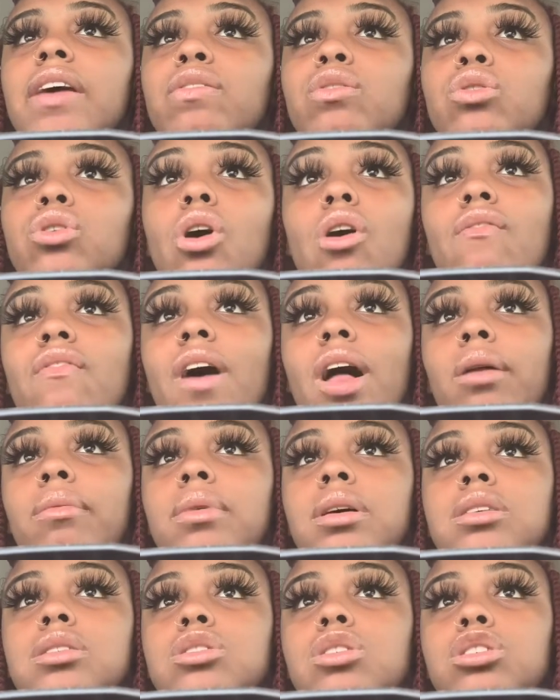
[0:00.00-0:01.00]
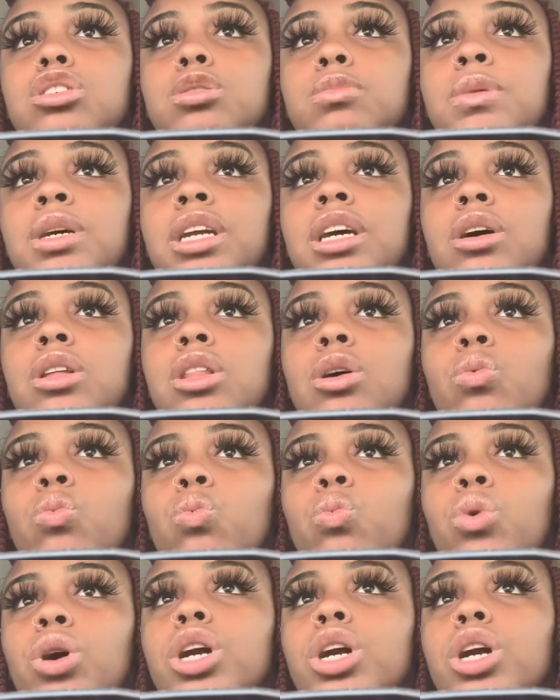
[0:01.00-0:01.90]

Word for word: if you don't follow me on social media then